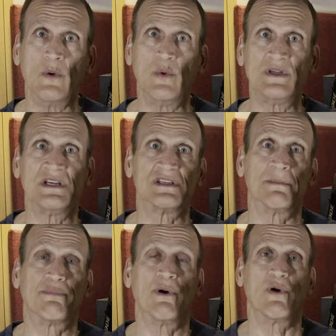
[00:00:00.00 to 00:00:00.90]
which is the
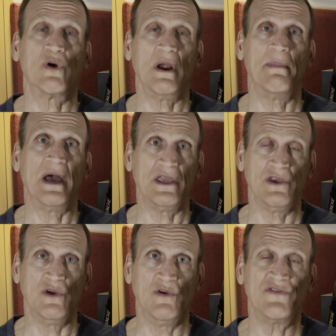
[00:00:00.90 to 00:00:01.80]
program I
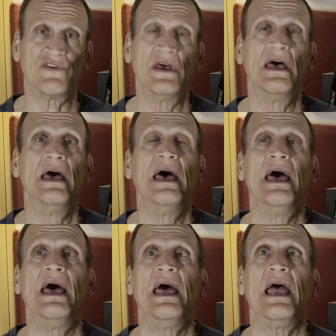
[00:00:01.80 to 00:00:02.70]
use.
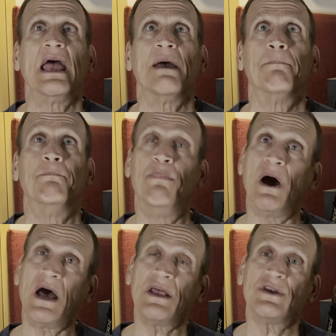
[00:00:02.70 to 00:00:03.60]

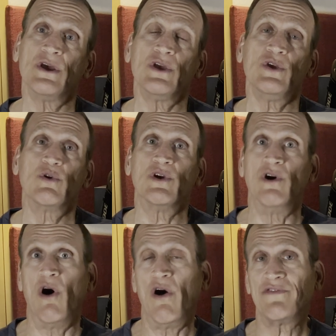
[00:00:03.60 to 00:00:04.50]
But you can
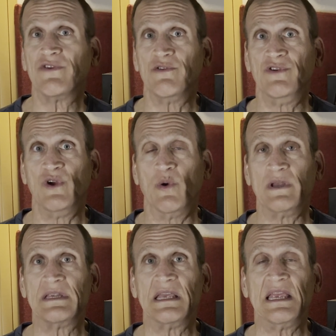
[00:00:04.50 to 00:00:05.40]
also do
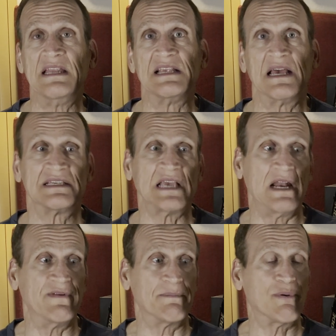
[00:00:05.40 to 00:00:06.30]
it inside
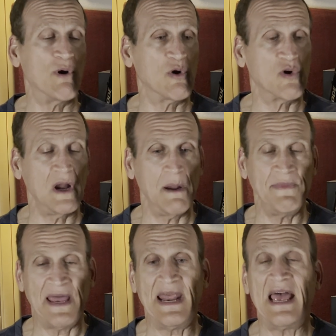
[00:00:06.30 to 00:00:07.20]
of a program
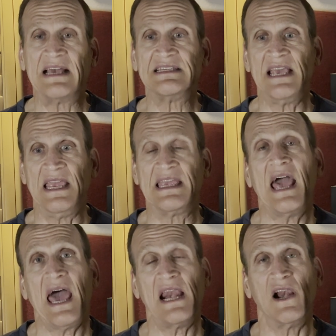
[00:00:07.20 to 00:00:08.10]
that has a
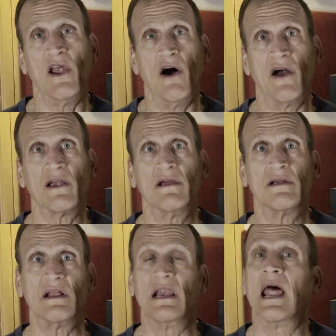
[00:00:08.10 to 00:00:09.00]
catalog,
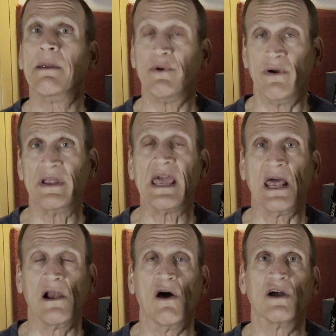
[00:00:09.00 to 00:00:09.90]
a library
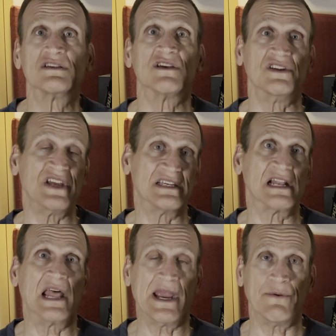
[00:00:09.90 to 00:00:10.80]
catalog, such as
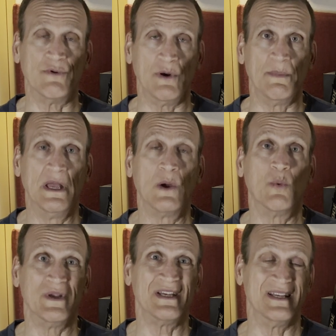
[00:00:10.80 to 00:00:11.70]
Lightroom,
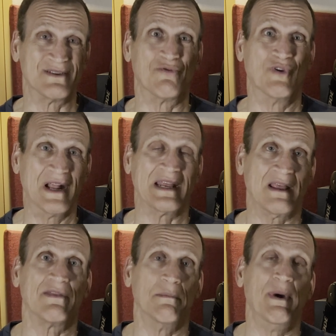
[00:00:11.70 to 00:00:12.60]
which is really
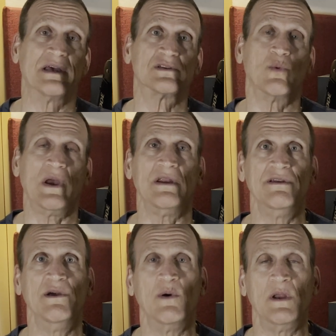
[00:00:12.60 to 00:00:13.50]
the best way to
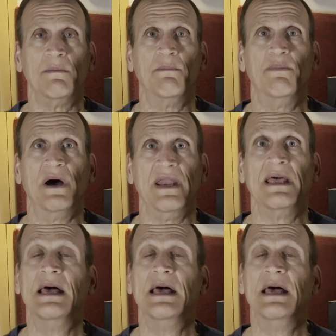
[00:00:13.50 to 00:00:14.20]
do it. But